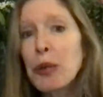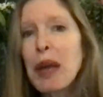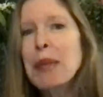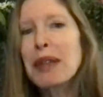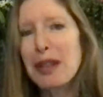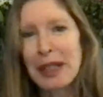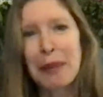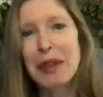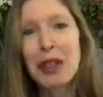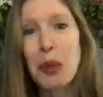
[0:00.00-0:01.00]
maybe
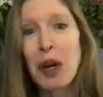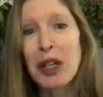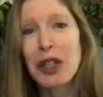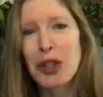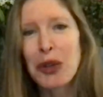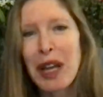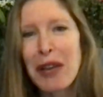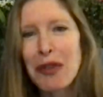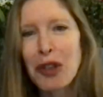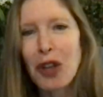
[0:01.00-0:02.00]
something you wanted to
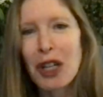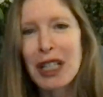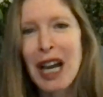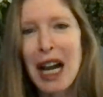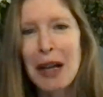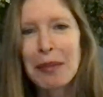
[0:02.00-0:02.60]
create for a long time.